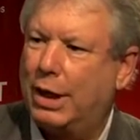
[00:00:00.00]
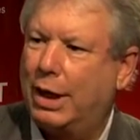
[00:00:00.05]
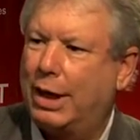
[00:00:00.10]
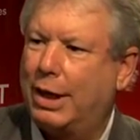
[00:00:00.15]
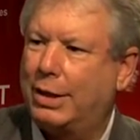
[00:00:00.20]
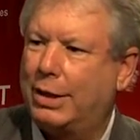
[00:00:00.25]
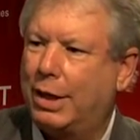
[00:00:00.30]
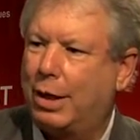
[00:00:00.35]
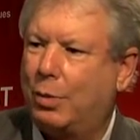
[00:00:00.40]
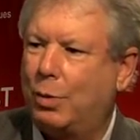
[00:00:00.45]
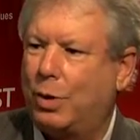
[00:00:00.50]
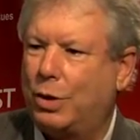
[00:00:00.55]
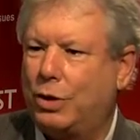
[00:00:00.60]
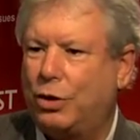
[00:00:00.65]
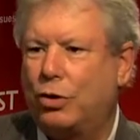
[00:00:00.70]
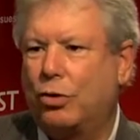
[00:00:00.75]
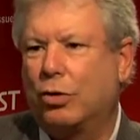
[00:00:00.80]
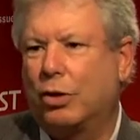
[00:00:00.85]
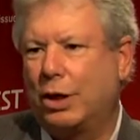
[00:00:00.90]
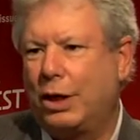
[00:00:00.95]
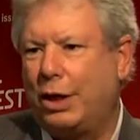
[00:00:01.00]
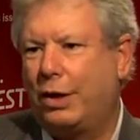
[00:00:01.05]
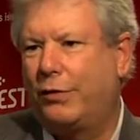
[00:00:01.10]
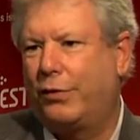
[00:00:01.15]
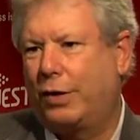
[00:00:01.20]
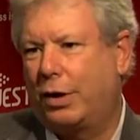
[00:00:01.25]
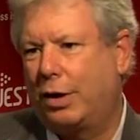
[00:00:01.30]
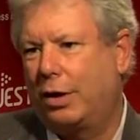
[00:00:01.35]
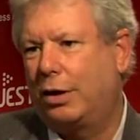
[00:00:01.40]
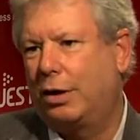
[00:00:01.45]
and then when you're
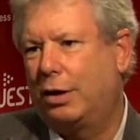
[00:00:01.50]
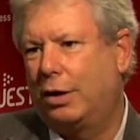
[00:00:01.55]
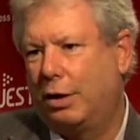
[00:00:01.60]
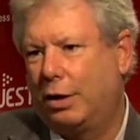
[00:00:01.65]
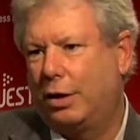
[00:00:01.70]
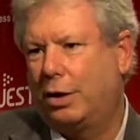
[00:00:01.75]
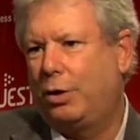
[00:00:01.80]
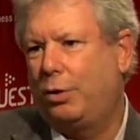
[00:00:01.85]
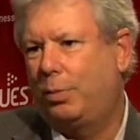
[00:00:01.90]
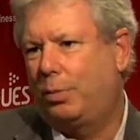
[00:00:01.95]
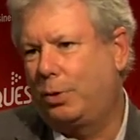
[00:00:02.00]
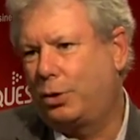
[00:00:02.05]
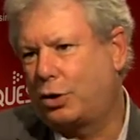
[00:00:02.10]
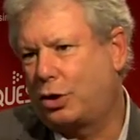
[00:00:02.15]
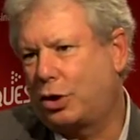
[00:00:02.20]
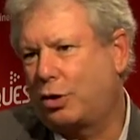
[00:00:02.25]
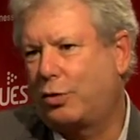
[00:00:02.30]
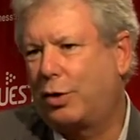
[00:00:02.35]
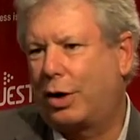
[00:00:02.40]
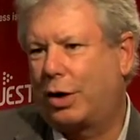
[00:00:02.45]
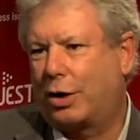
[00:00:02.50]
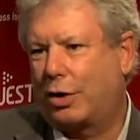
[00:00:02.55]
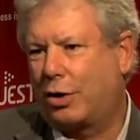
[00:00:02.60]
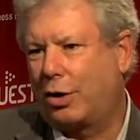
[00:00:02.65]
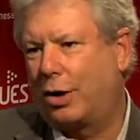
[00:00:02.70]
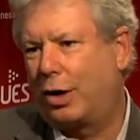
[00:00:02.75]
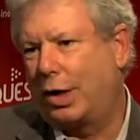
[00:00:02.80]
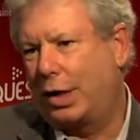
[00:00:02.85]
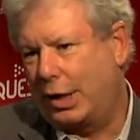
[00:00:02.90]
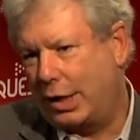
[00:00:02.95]
leaving, you put the credit
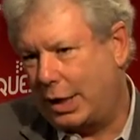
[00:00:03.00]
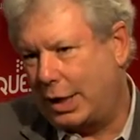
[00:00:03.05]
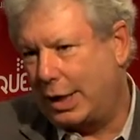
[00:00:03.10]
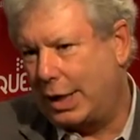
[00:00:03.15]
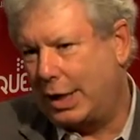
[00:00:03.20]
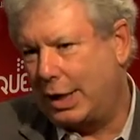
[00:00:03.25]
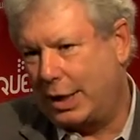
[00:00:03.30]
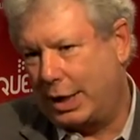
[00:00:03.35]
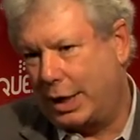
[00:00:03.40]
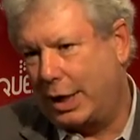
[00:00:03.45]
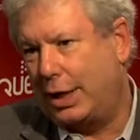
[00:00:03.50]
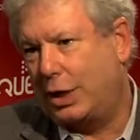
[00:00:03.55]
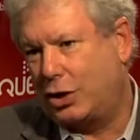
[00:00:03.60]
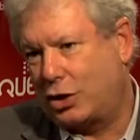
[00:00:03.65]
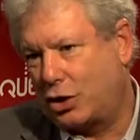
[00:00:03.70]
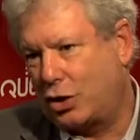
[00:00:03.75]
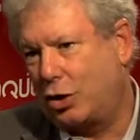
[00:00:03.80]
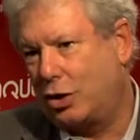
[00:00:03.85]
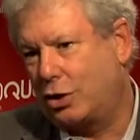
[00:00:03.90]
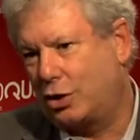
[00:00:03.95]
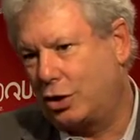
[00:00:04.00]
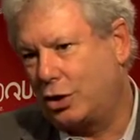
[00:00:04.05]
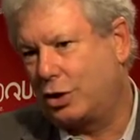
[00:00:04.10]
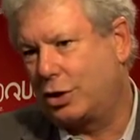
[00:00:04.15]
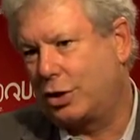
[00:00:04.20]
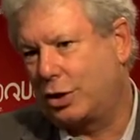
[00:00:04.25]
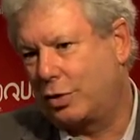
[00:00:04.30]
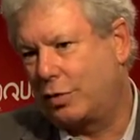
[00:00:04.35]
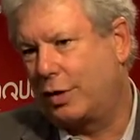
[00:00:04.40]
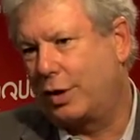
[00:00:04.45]
card in again, and it
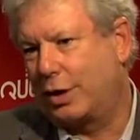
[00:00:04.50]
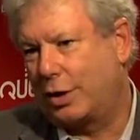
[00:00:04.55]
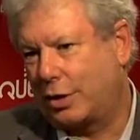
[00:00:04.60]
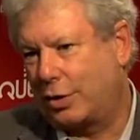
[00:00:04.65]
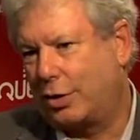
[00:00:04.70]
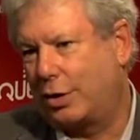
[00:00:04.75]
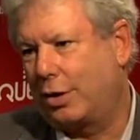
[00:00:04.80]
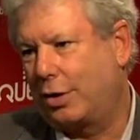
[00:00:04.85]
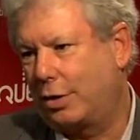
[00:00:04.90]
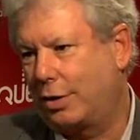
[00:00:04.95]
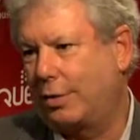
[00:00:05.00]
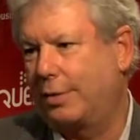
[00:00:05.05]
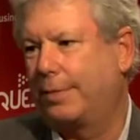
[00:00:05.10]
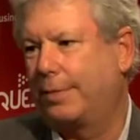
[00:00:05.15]
charges the credit card.